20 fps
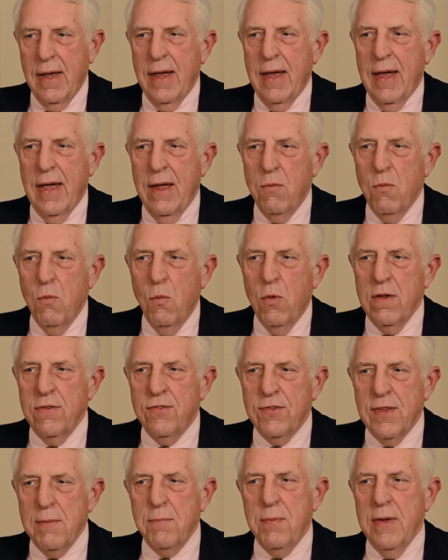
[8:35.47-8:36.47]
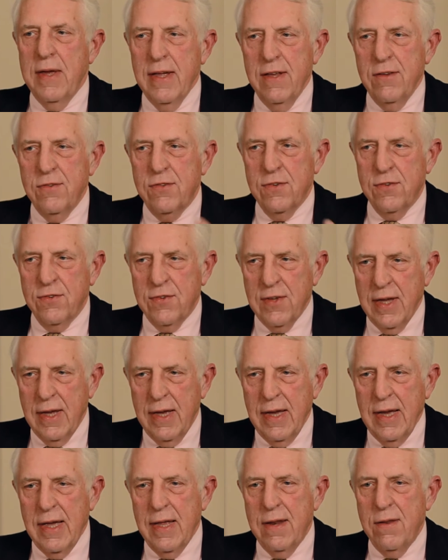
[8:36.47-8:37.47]
And once that begins to
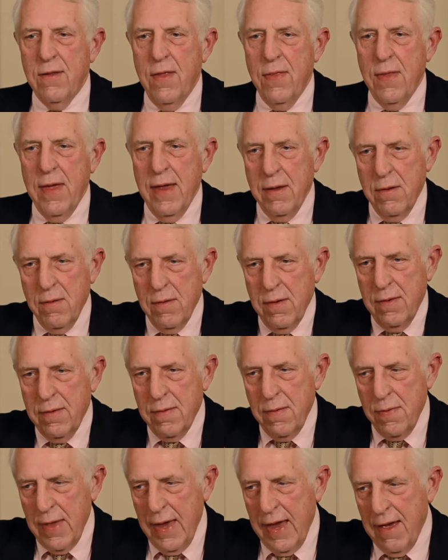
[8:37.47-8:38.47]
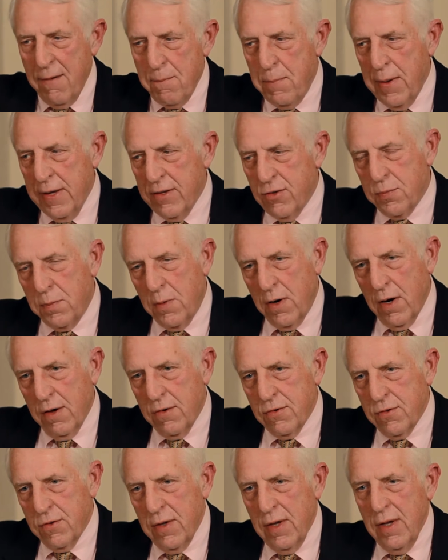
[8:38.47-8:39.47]
sink in, then they have
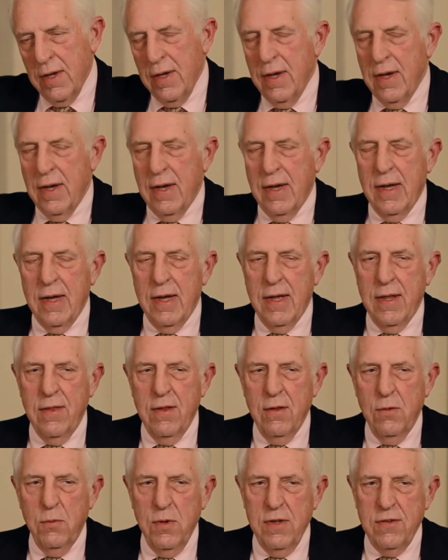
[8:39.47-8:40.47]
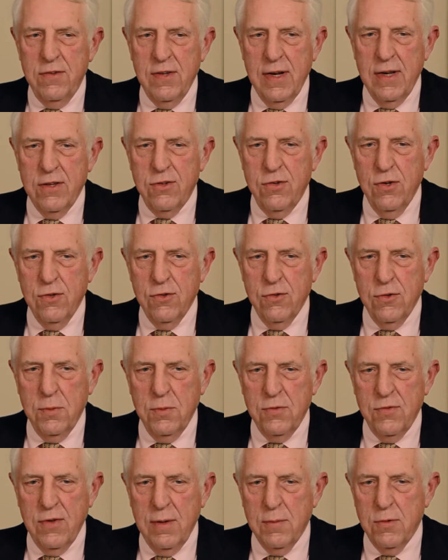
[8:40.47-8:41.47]
benchmarks. And the Louisiana Children's
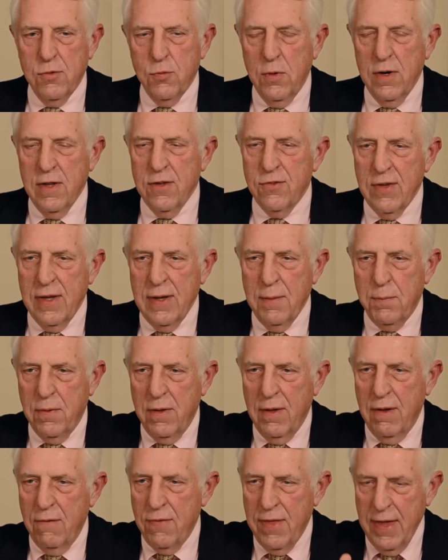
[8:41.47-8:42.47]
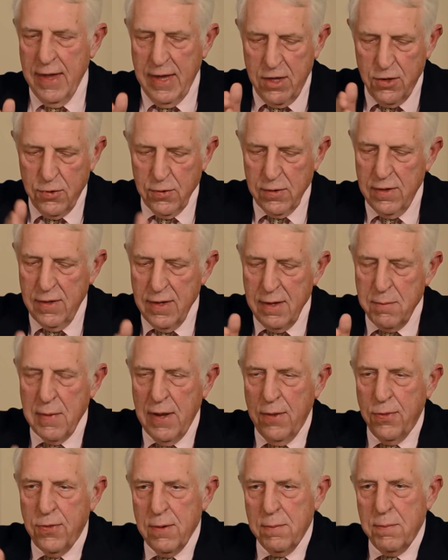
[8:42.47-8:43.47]
Museum is one example of they clearly
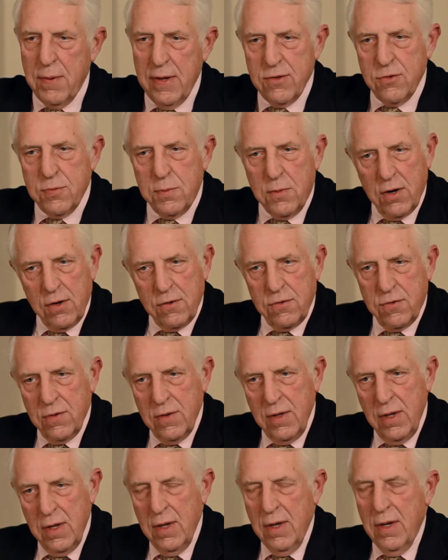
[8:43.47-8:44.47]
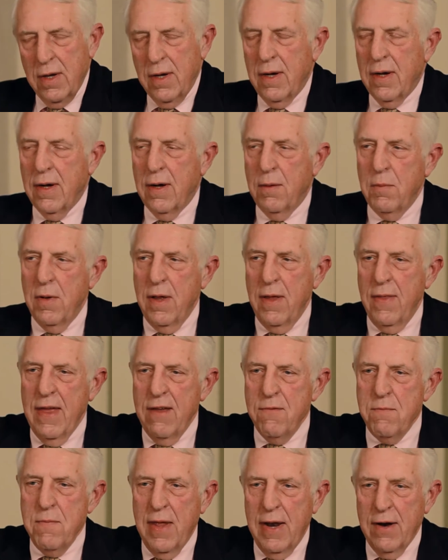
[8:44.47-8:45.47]
met their benchmarks. And
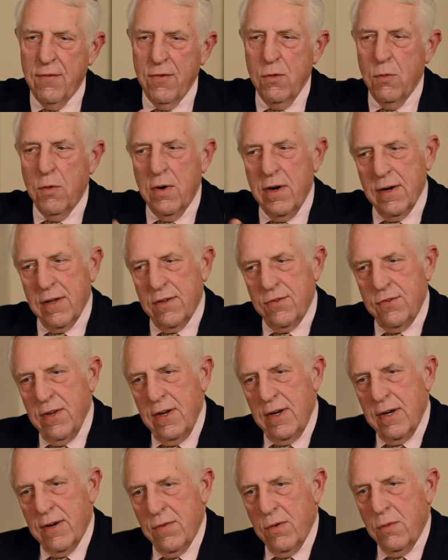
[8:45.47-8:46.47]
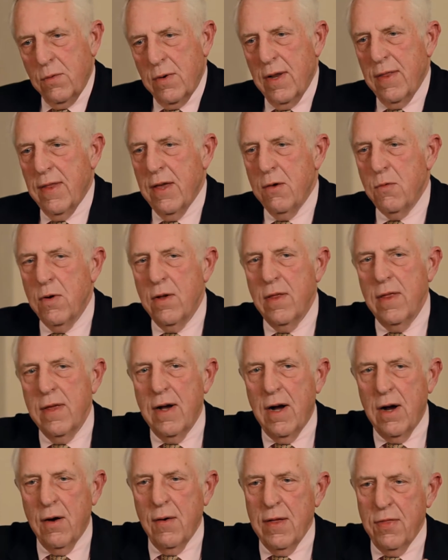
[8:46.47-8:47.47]
they've met everyone and exceeded everyone. And they really
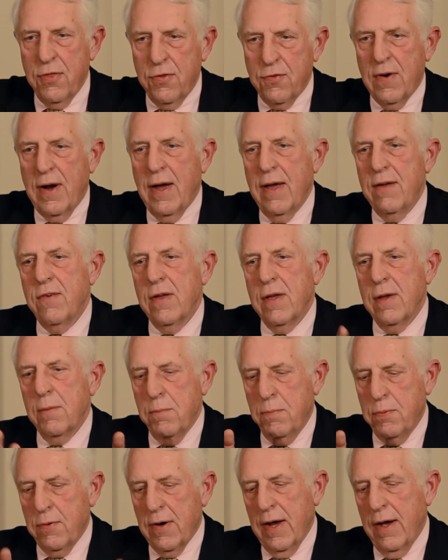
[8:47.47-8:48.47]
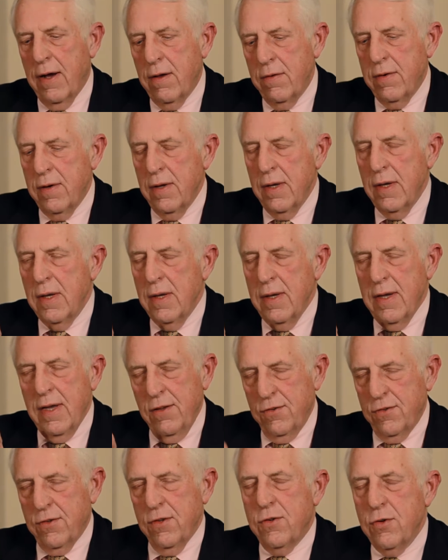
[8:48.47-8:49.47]
are a thriving, proud
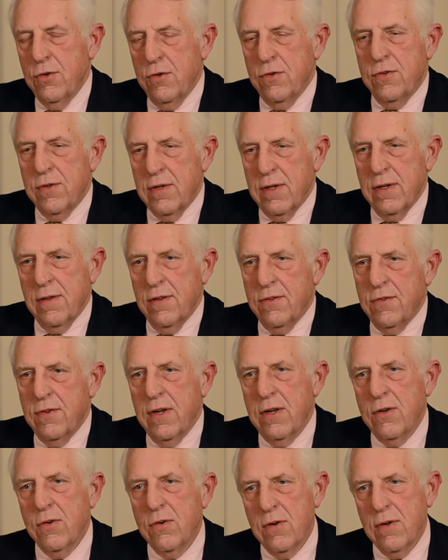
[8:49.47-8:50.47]
institution in the city of New